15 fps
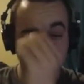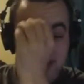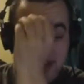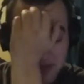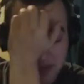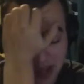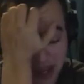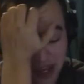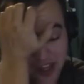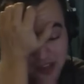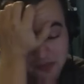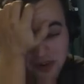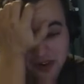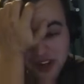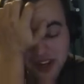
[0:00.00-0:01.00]
serious. My eyes
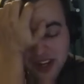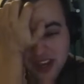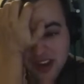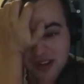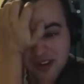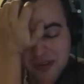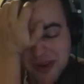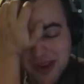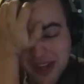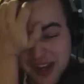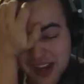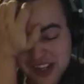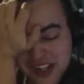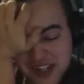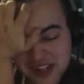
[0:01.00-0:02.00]
burning now. Oh my
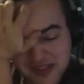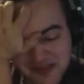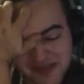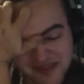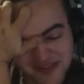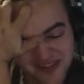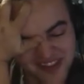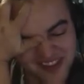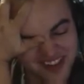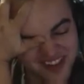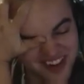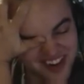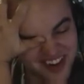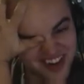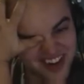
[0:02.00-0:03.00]
gosh.
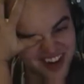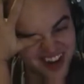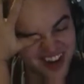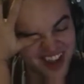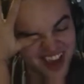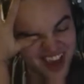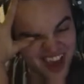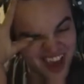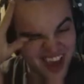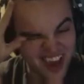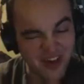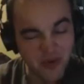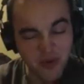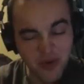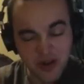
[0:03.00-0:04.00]

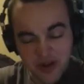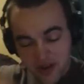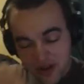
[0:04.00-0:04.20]
No.